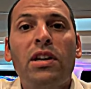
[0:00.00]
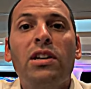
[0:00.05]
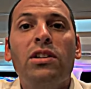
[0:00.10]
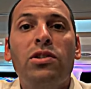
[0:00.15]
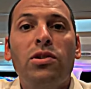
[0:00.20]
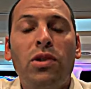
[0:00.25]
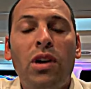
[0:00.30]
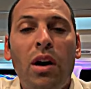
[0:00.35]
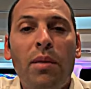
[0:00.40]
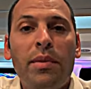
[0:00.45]

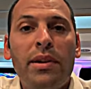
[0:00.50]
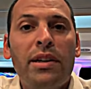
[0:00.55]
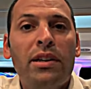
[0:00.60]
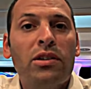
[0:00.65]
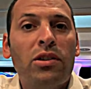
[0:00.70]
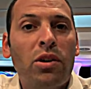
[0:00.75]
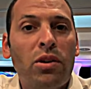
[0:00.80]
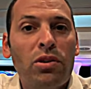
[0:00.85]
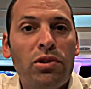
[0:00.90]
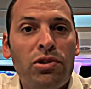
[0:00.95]
to come in and
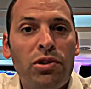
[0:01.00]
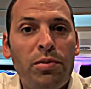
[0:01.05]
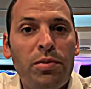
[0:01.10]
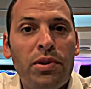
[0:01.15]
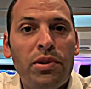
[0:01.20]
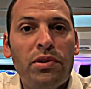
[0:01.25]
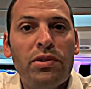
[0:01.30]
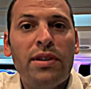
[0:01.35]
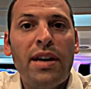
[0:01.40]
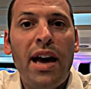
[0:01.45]

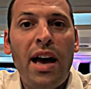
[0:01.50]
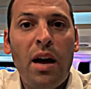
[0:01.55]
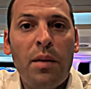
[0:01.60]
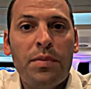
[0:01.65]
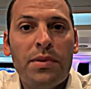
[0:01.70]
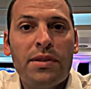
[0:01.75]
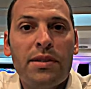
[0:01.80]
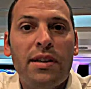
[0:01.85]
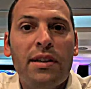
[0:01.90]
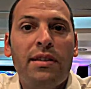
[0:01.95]
contribute
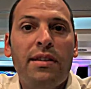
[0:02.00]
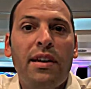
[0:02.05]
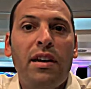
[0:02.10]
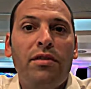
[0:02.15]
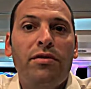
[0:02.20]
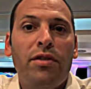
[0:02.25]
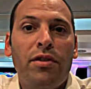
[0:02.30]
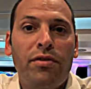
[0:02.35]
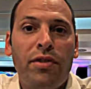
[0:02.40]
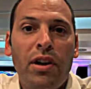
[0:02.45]
apps that
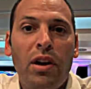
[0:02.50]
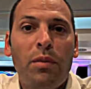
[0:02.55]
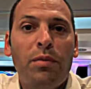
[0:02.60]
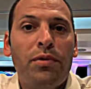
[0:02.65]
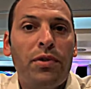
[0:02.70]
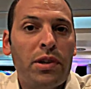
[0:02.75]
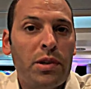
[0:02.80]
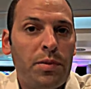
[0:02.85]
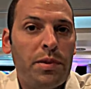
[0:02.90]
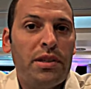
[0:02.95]
they've developed
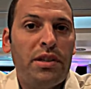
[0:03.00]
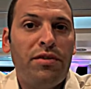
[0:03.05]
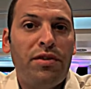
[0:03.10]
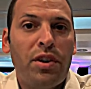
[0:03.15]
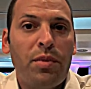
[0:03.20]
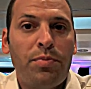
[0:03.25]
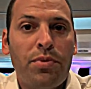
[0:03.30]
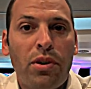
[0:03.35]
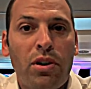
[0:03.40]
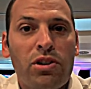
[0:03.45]
for a specific
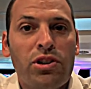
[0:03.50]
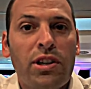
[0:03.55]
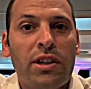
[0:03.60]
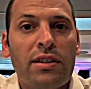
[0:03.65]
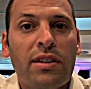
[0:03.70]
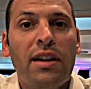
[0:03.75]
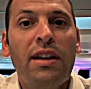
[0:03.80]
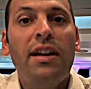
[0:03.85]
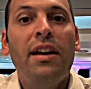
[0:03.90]
project.